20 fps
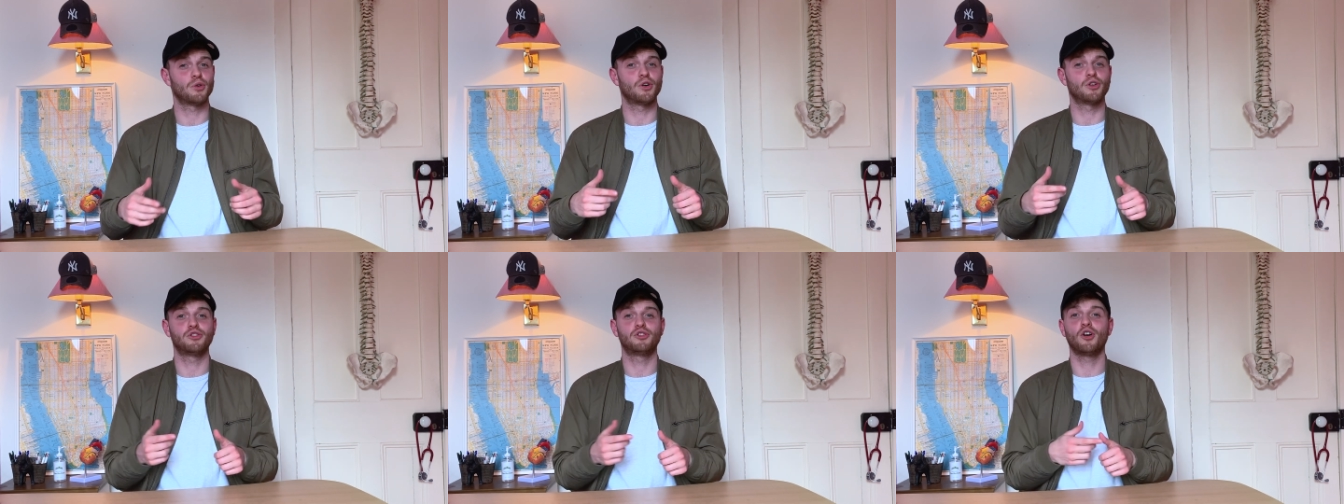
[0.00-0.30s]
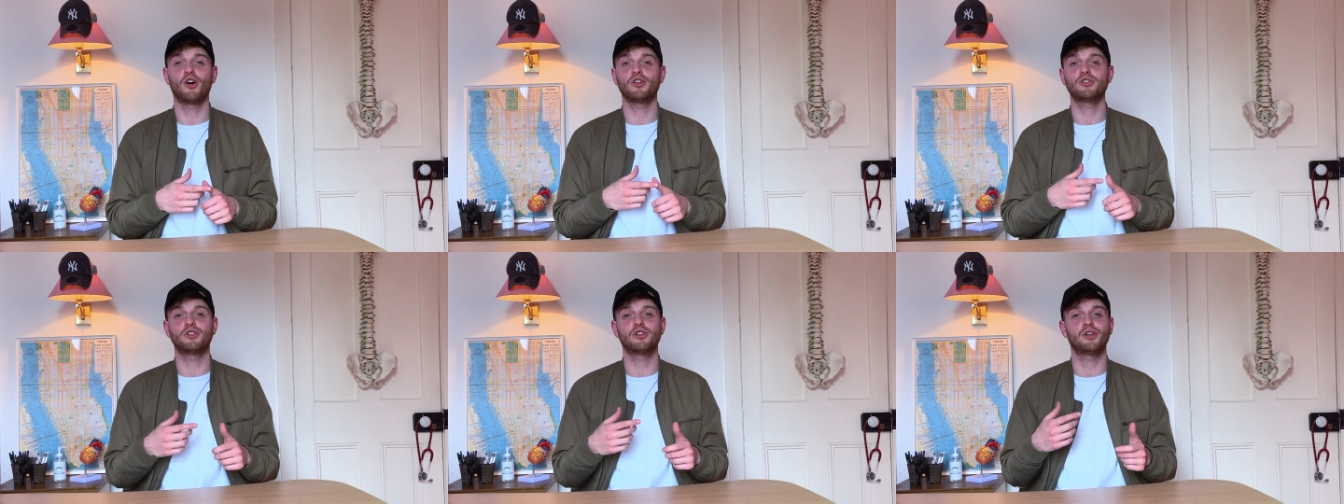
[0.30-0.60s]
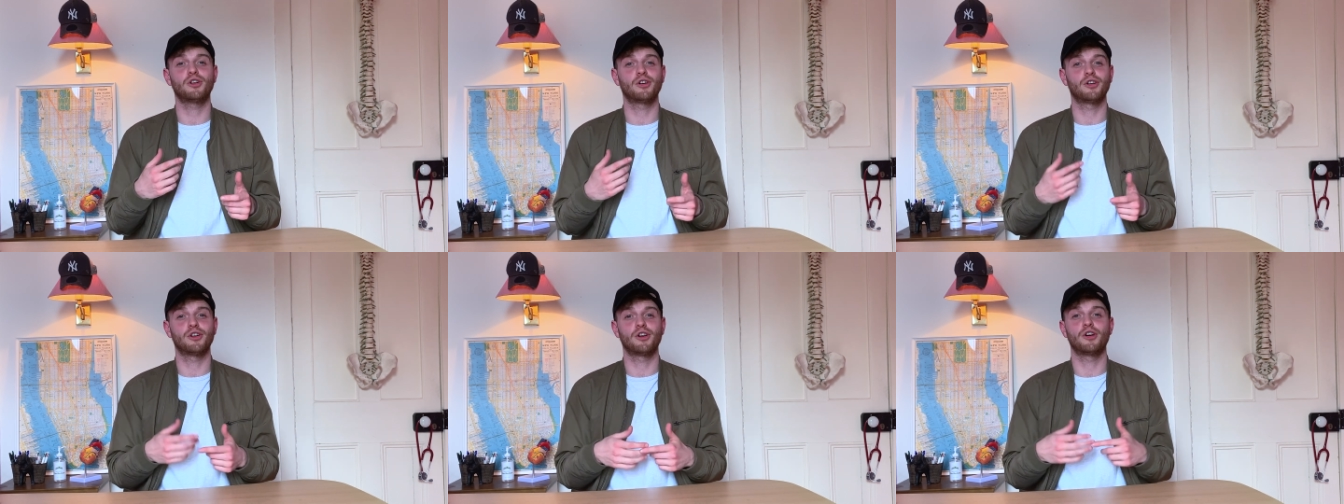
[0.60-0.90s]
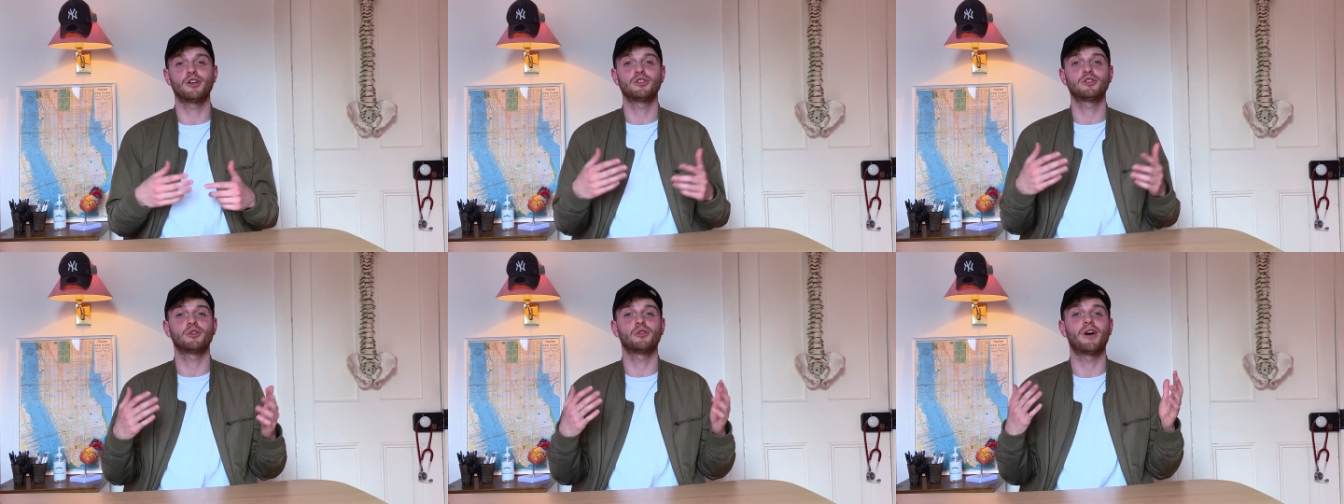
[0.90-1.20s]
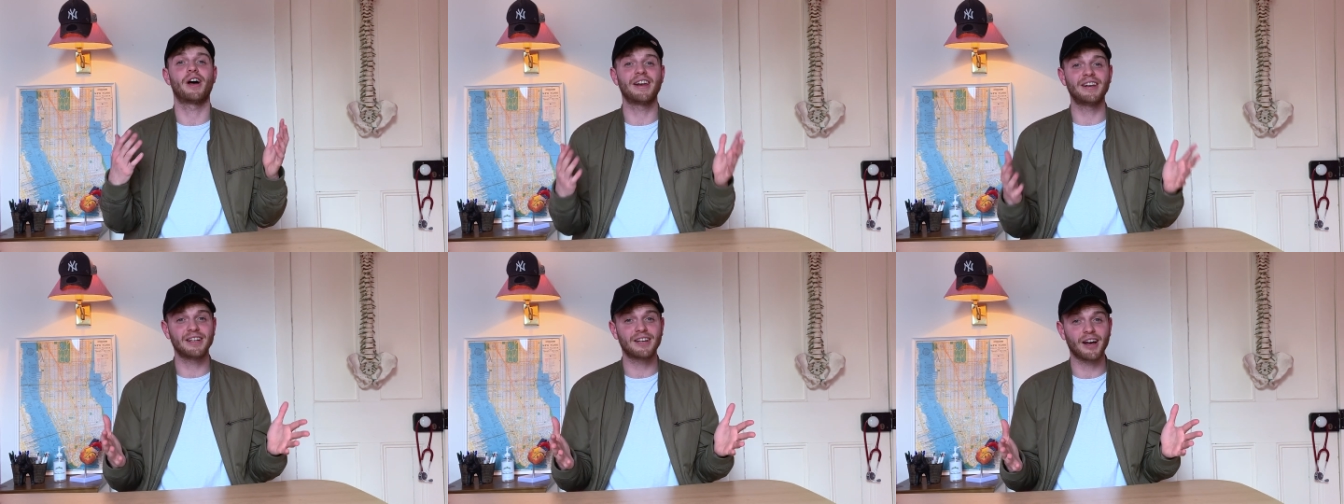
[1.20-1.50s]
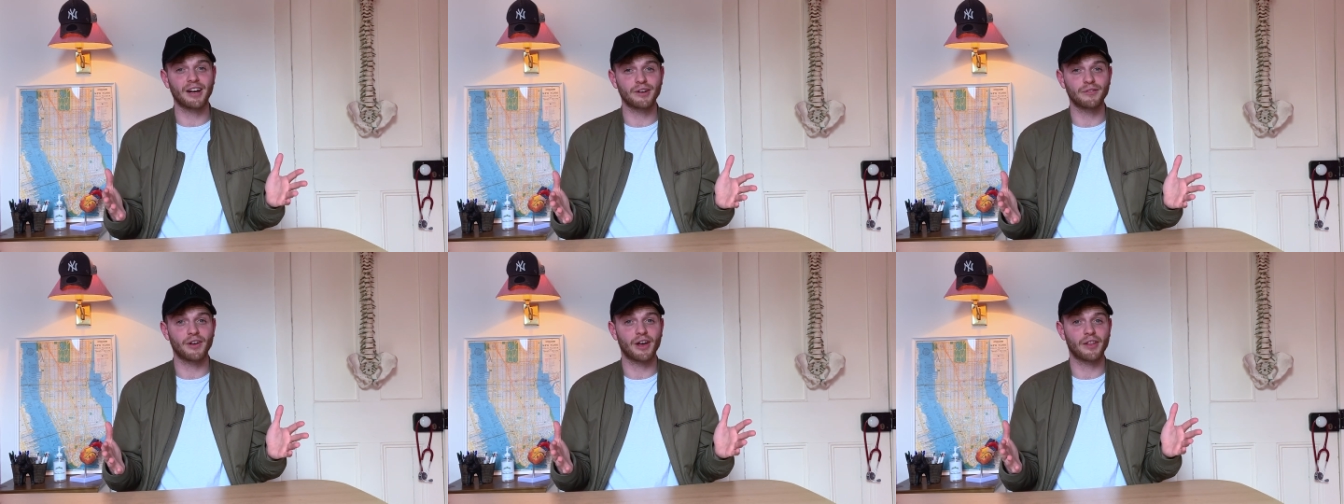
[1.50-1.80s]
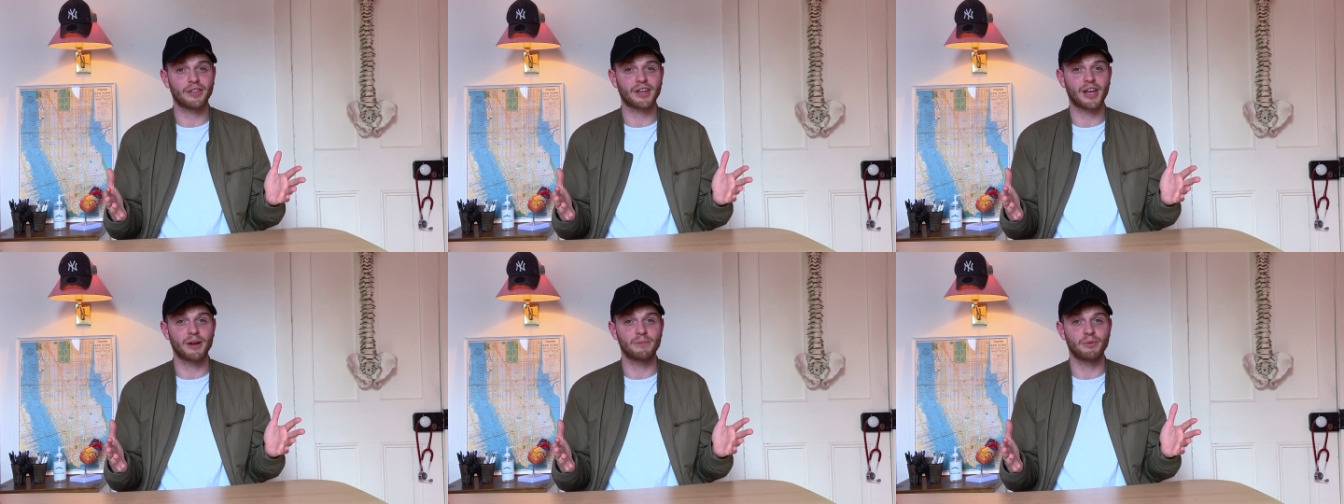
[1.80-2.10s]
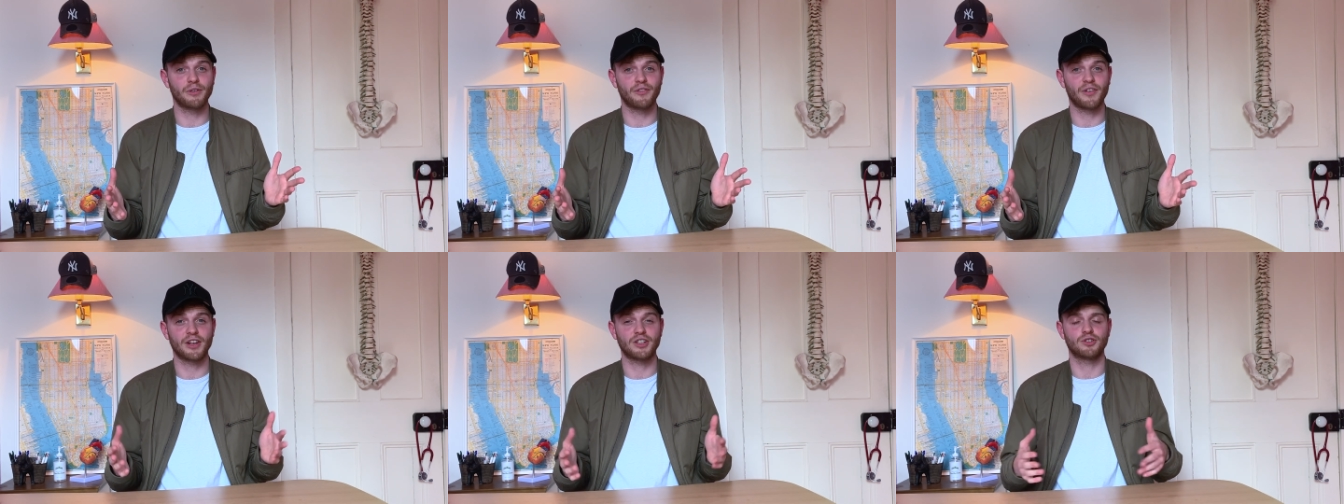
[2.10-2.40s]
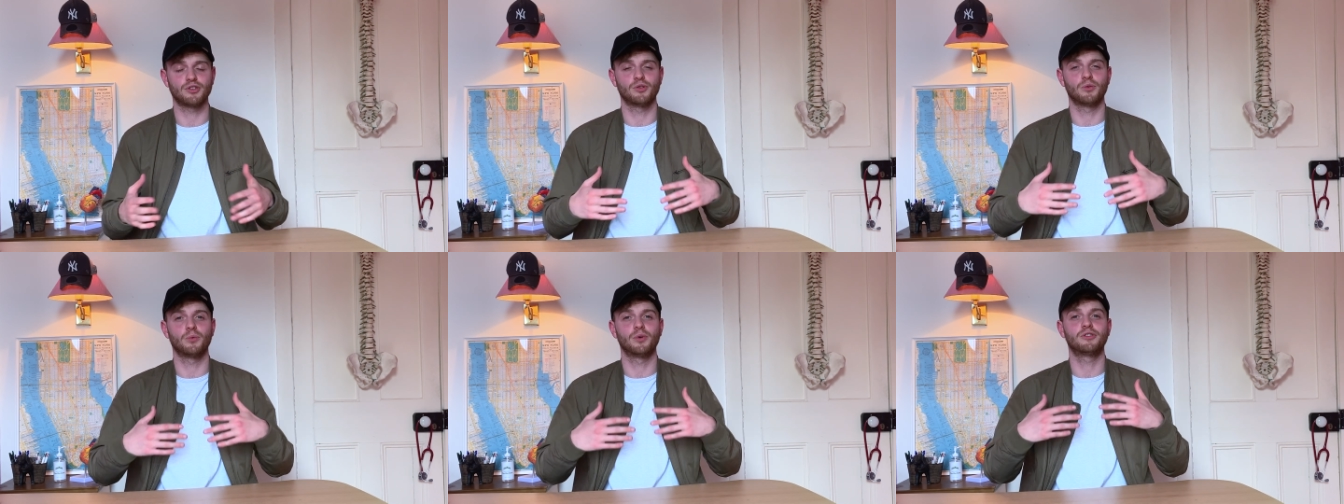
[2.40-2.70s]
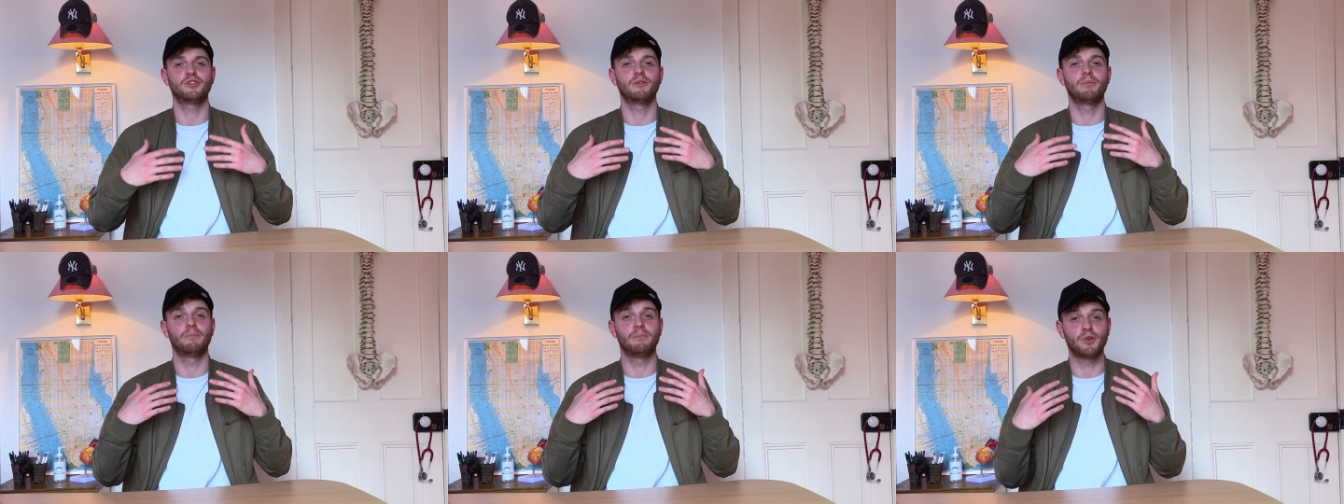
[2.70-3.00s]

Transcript: a doctor, a nurse, or any kind of healthcare professional were to